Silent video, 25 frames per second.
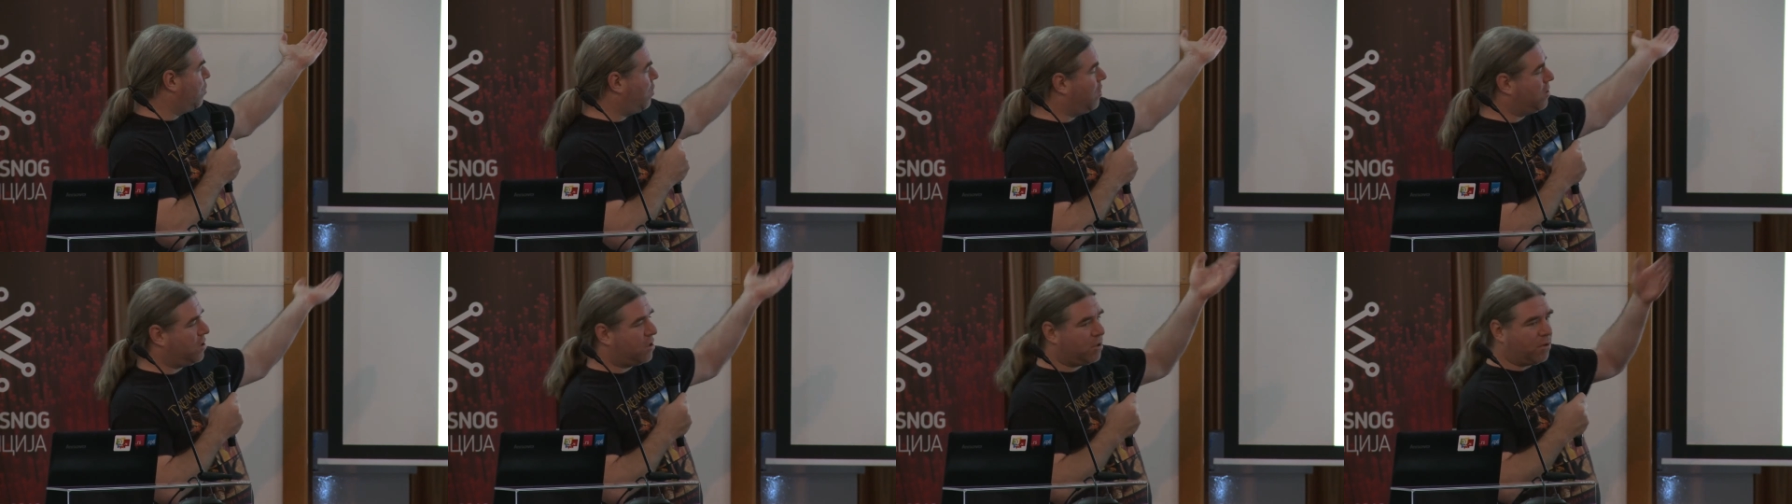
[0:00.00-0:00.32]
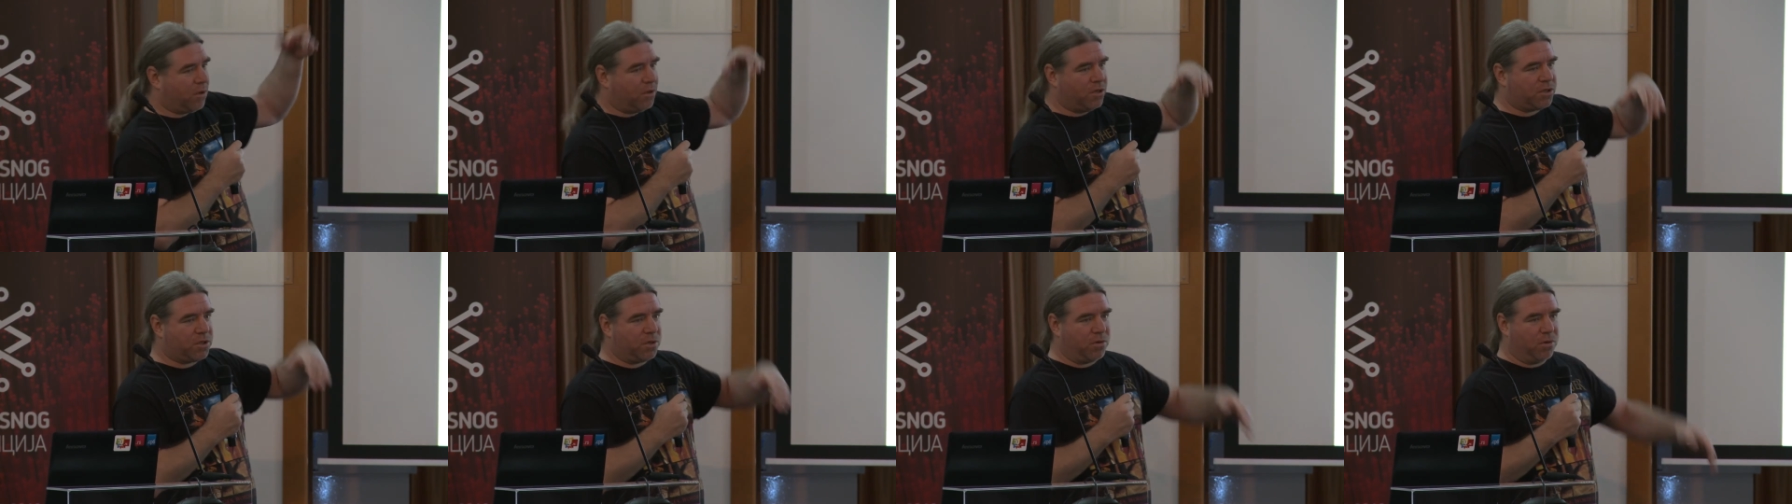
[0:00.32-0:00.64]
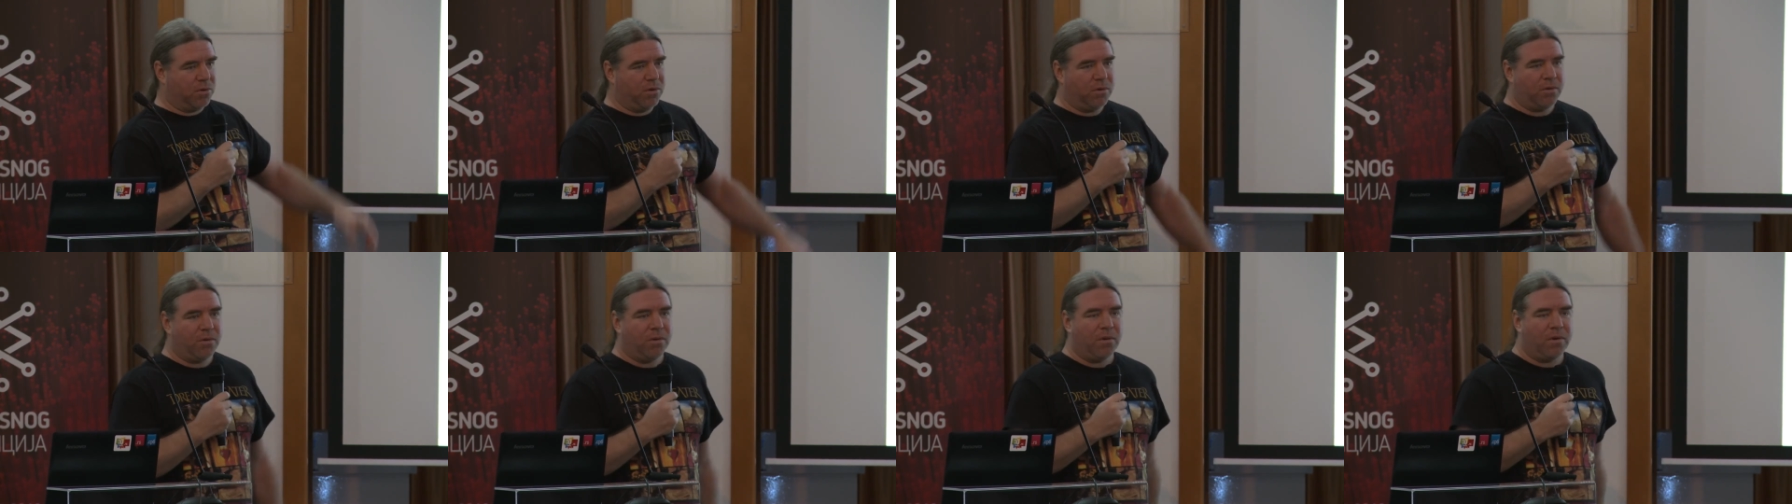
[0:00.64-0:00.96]
was
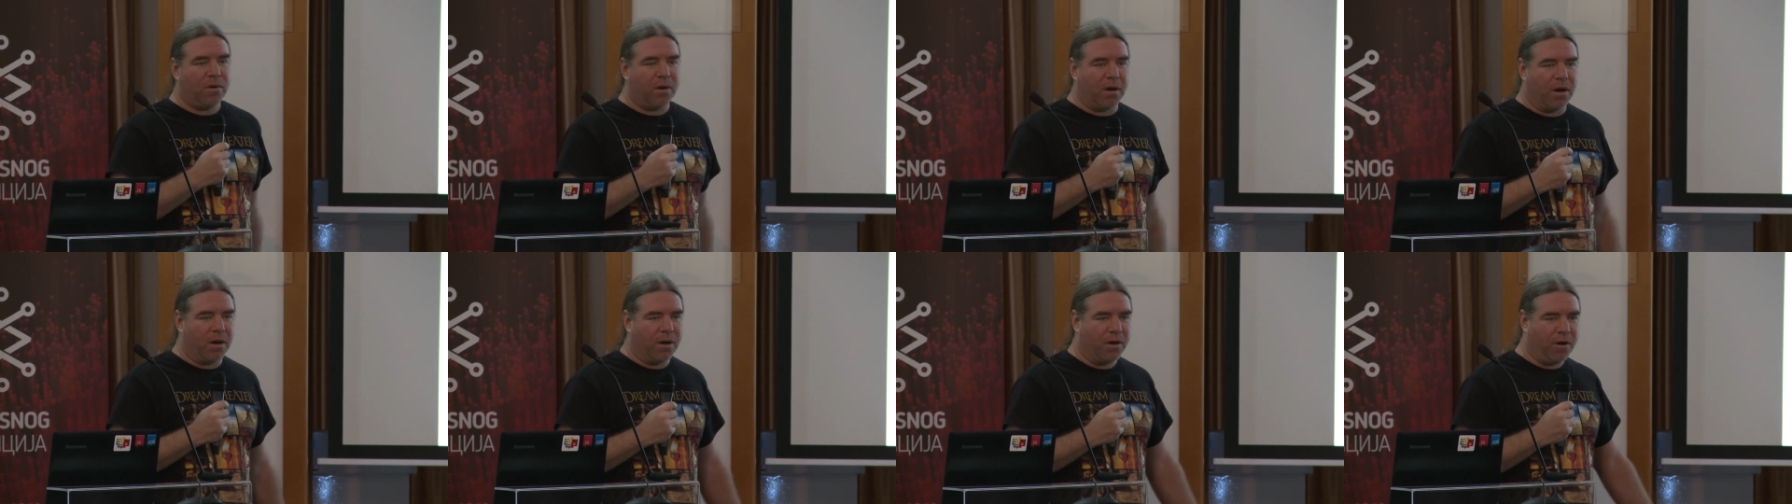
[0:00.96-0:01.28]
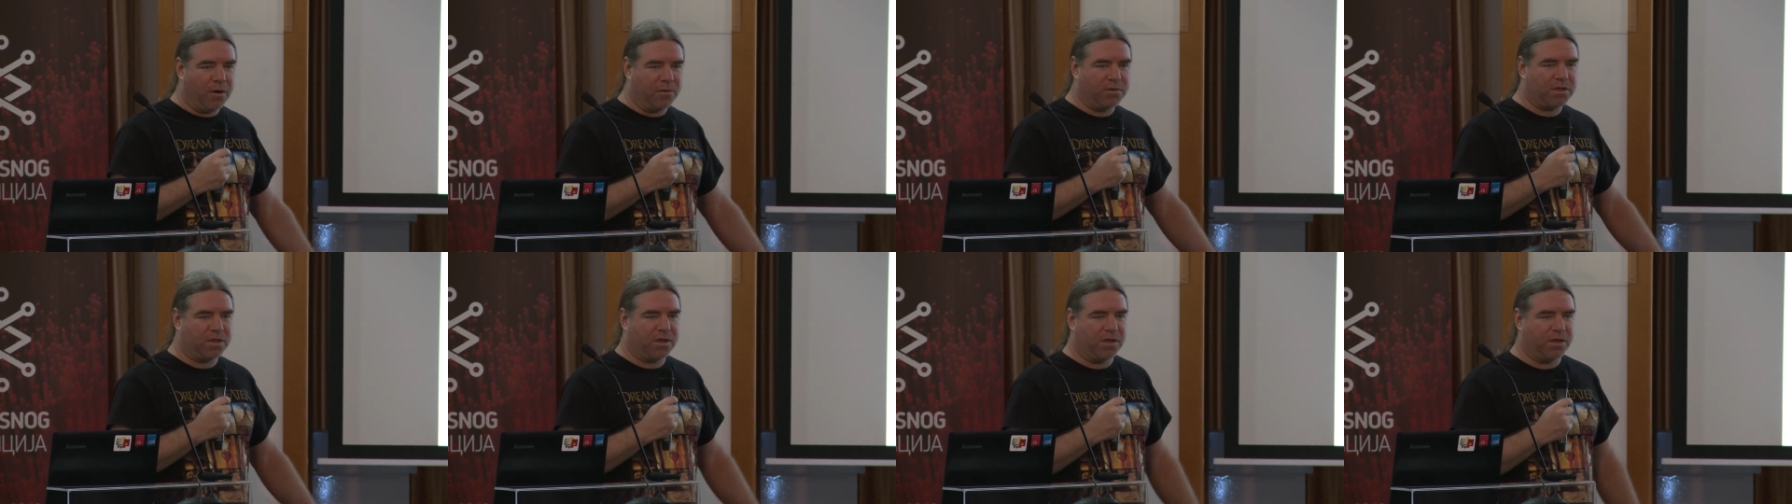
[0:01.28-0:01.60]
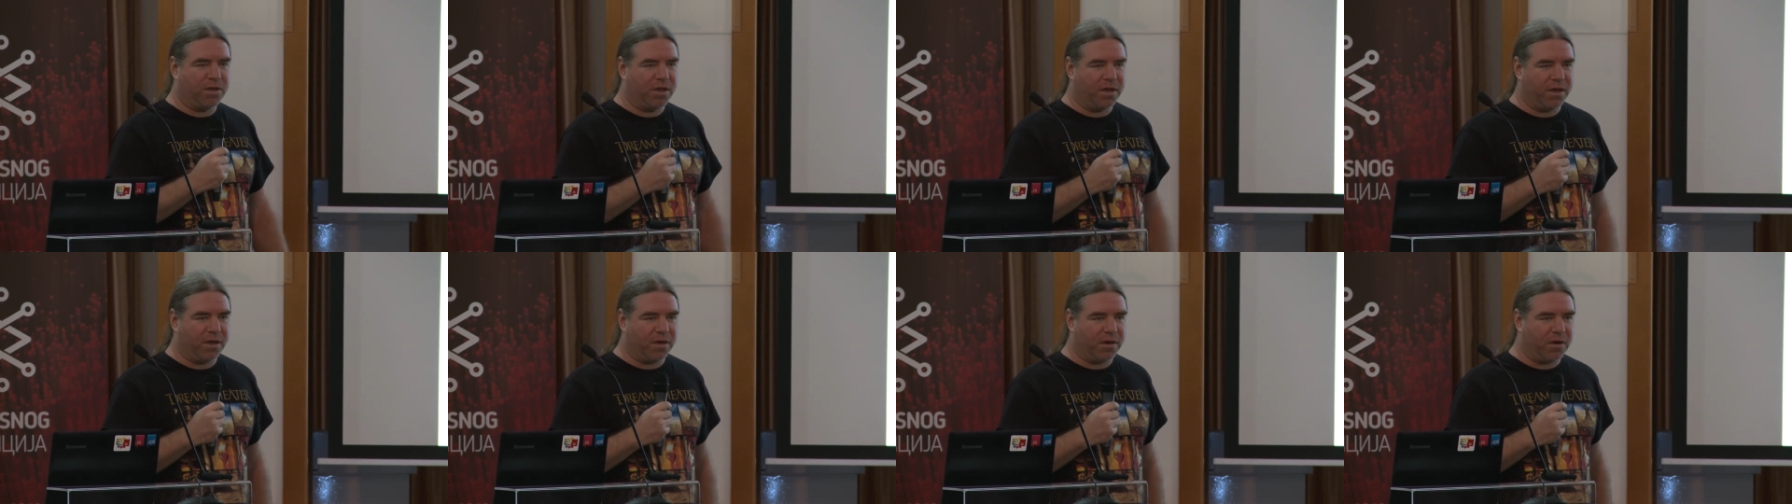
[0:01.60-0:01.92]
also
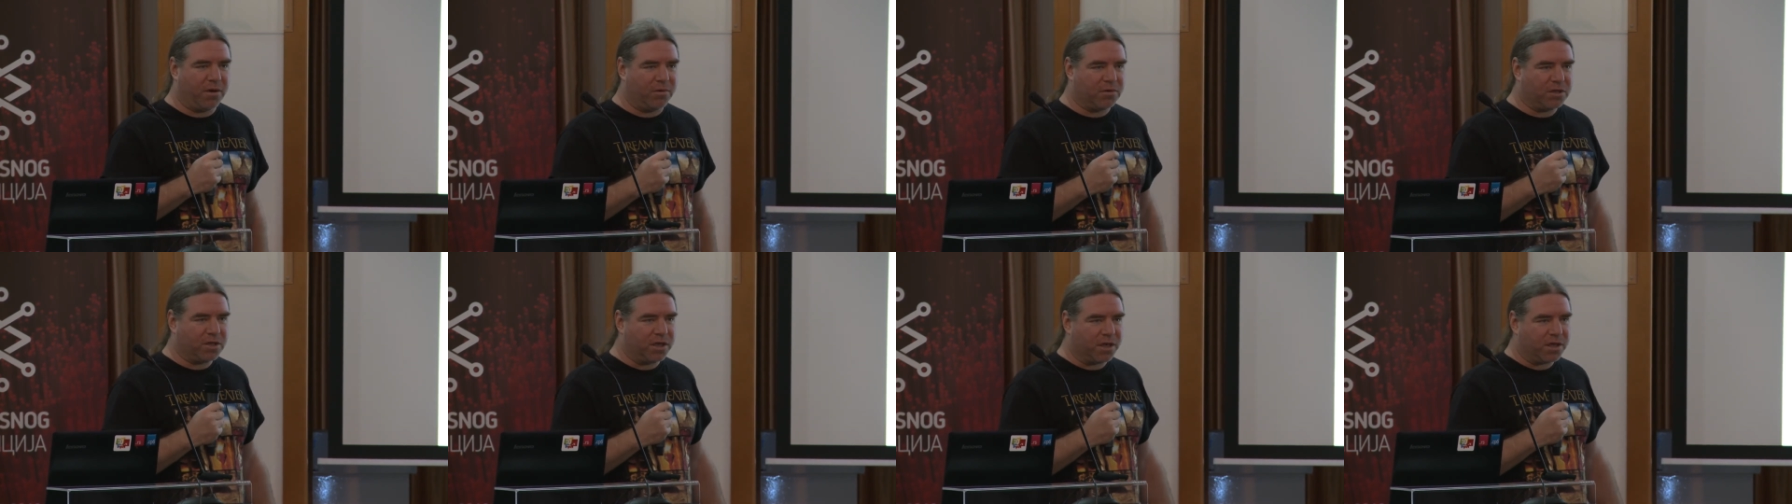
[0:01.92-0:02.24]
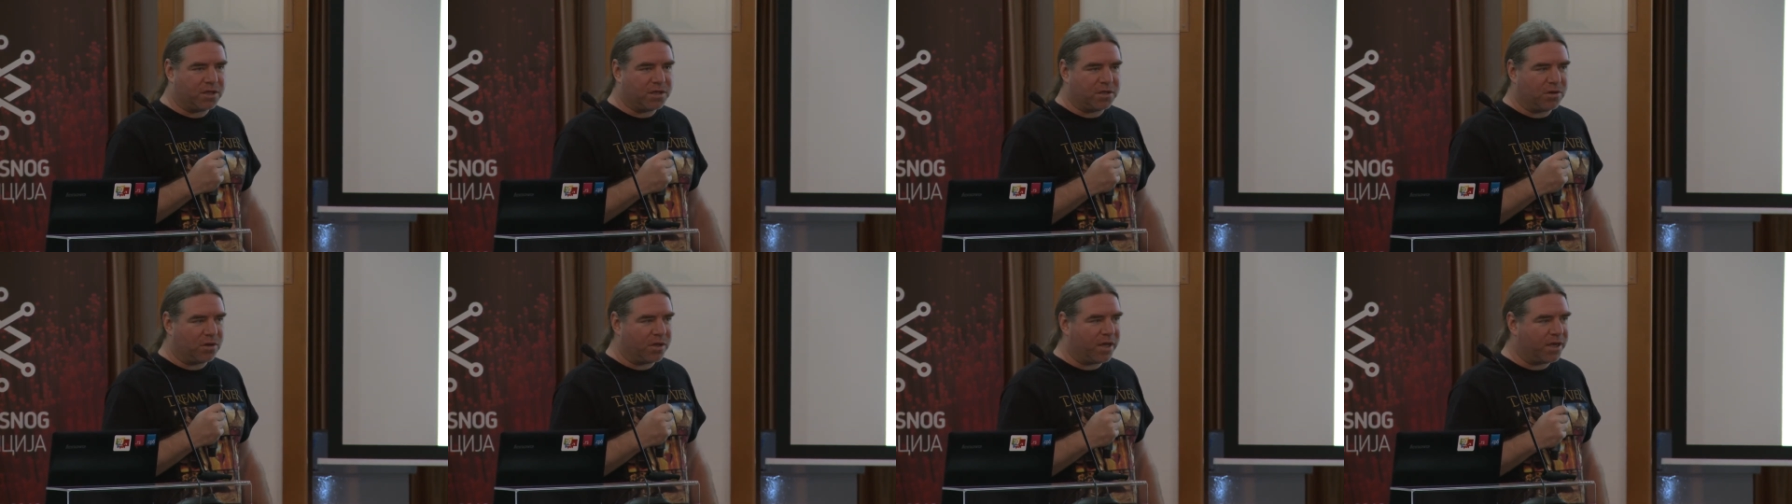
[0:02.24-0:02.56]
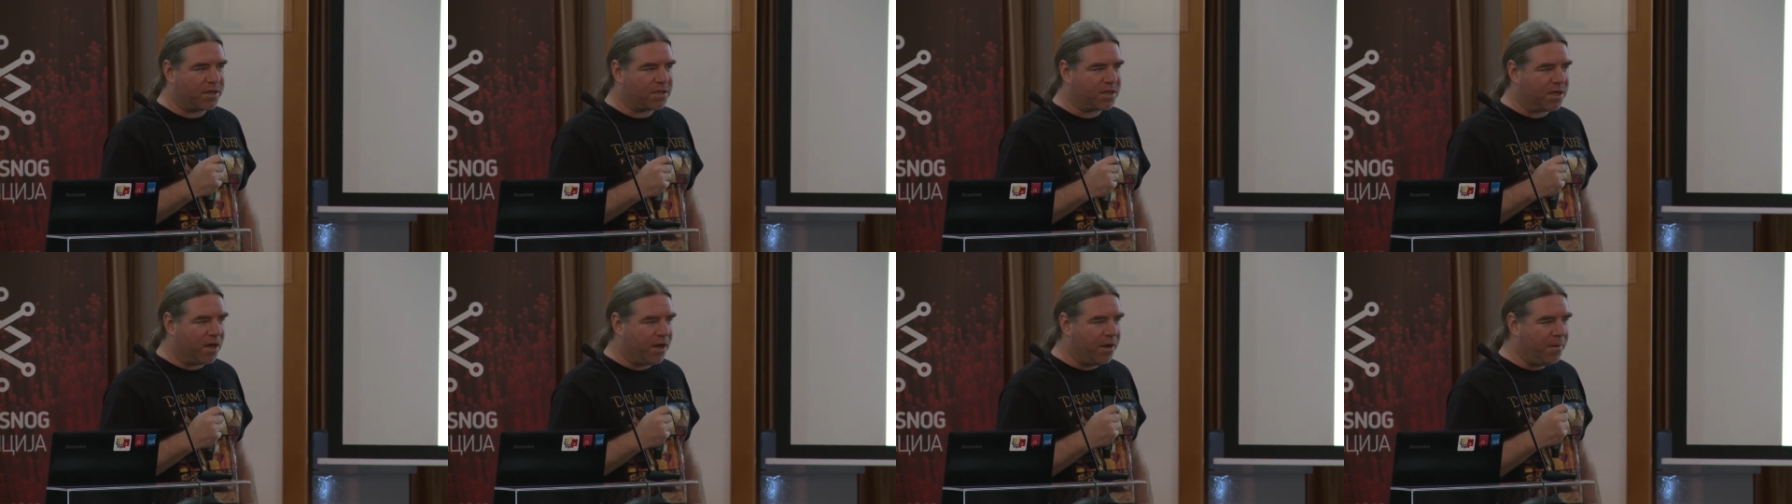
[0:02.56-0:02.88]
hosted in
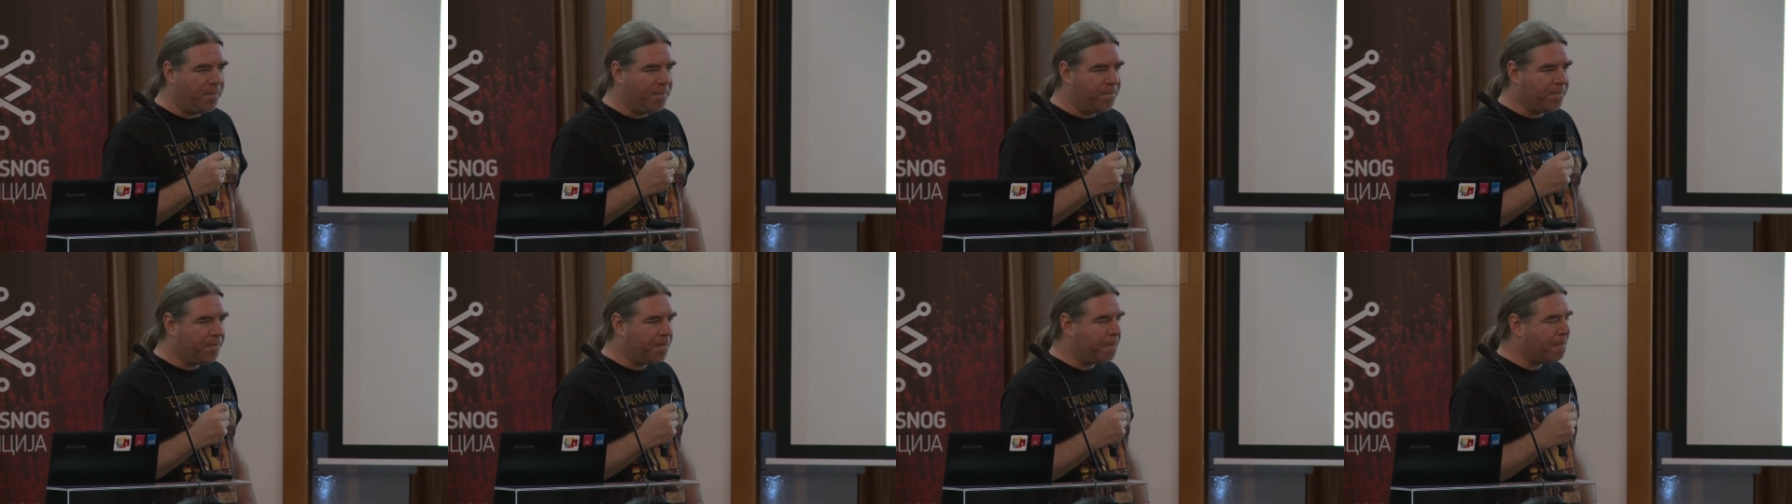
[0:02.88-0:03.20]
go6.si.